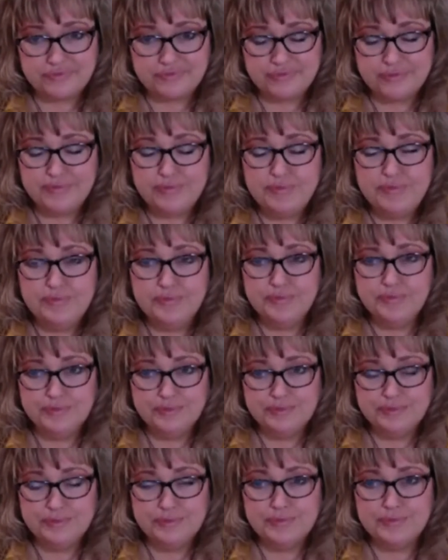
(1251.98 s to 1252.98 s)

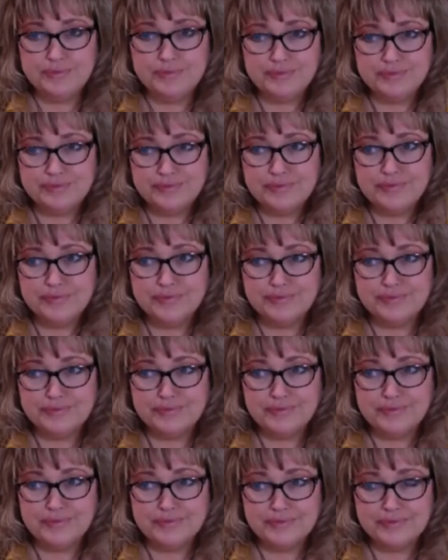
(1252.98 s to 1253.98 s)

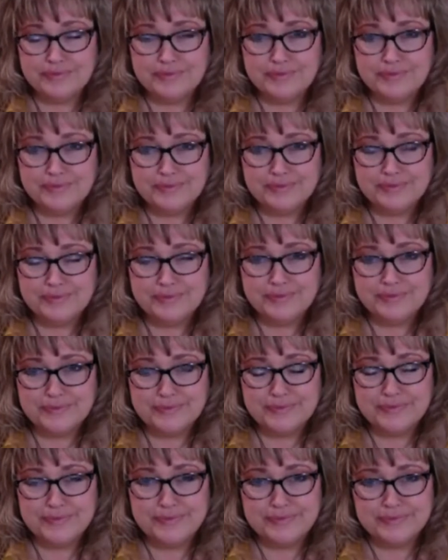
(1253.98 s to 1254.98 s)

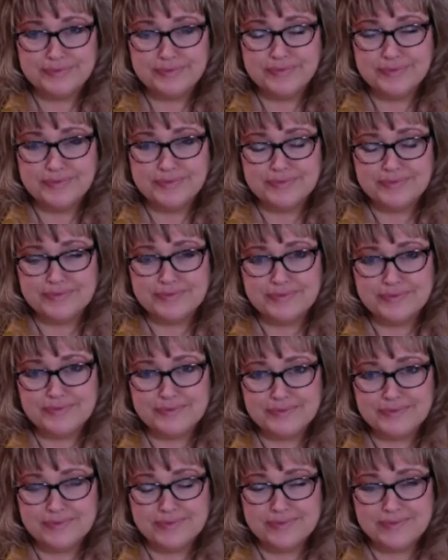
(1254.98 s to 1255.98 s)

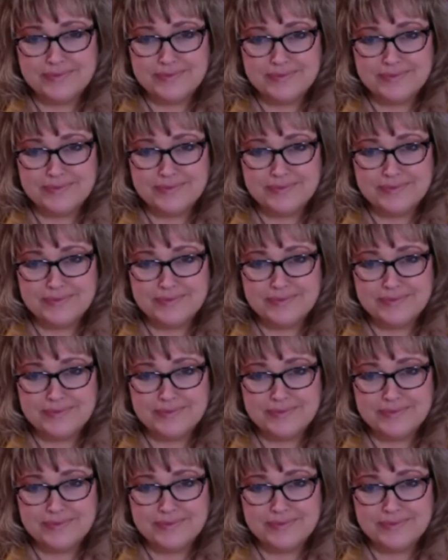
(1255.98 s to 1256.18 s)
(not speaking)